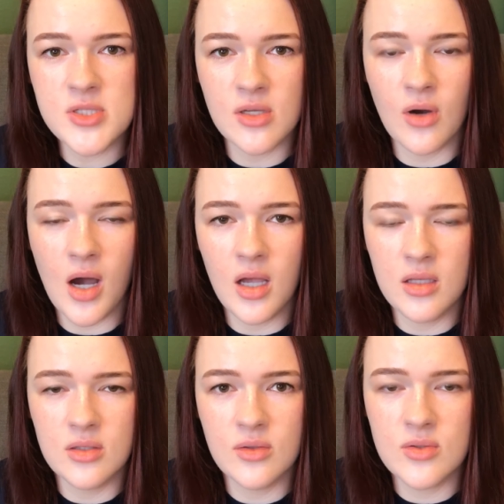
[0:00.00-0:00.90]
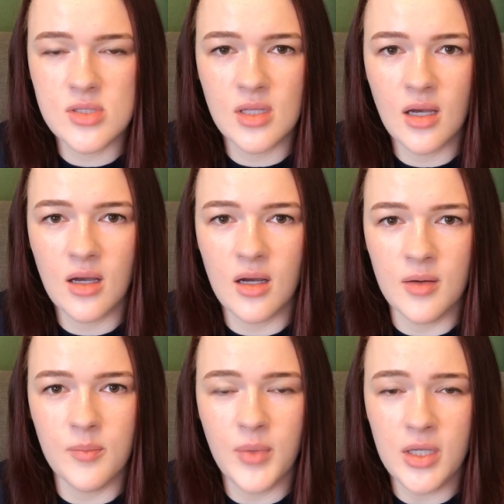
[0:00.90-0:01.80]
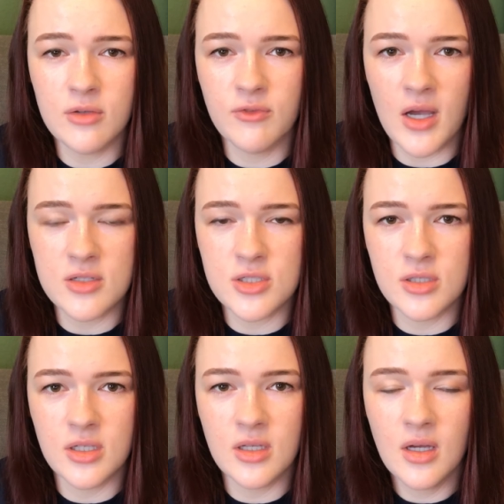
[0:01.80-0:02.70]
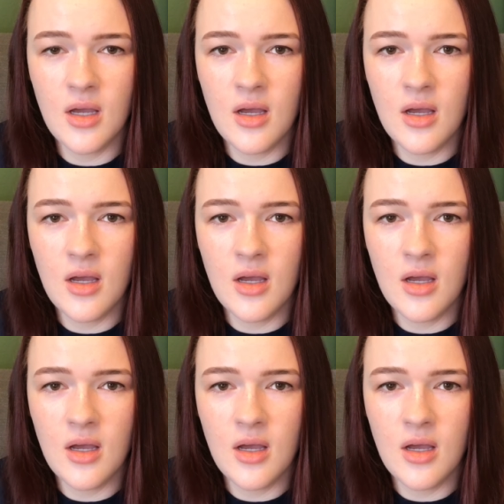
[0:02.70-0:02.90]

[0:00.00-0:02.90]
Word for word: So I used a uh, Manyo Factory